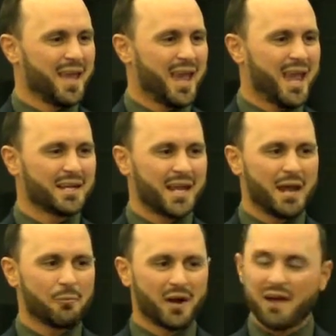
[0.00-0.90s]

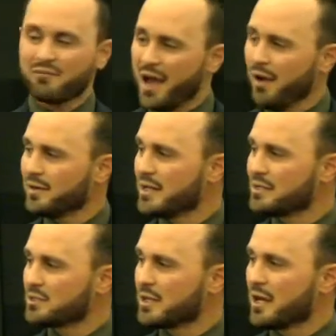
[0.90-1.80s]
And what I found
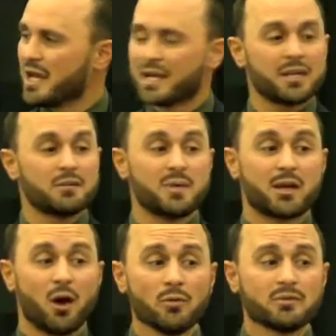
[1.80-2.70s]
is it can be
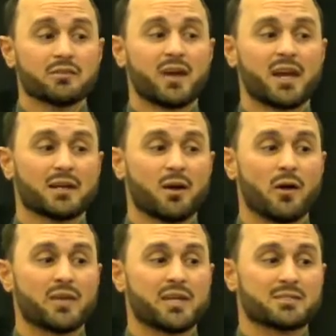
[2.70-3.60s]
cultivated
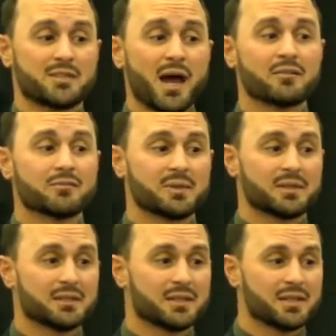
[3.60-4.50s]
on the inside of me.
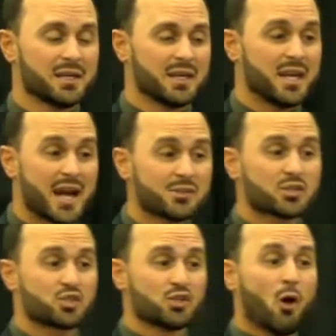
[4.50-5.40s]
It has
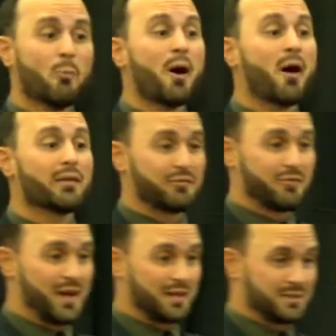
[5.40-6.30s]
a snowball
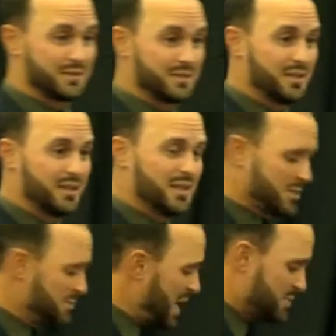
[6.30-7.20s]
effect.
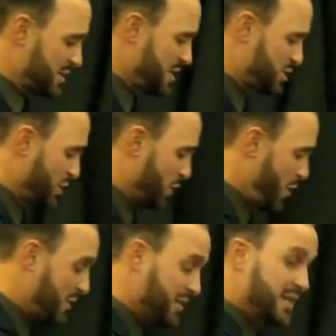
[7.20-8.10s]
Sometimes it takes you a little
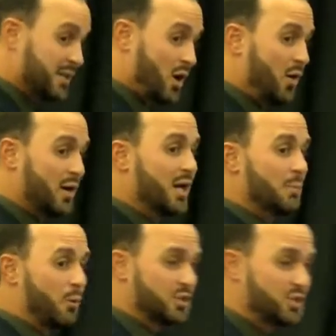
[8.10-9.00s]
while to get going,
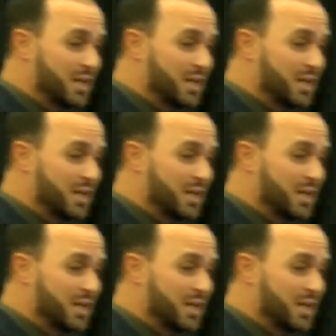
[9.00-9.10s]
but once